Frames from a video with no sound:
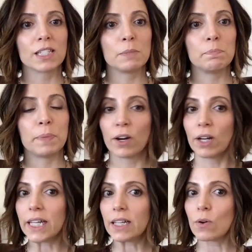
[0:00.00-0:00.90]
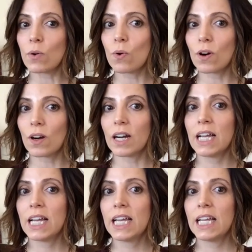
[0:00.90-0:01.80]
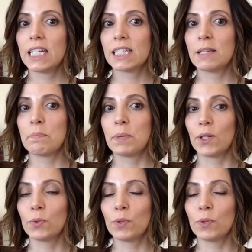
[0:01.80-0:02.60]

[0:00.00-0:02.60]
prosperity or does it build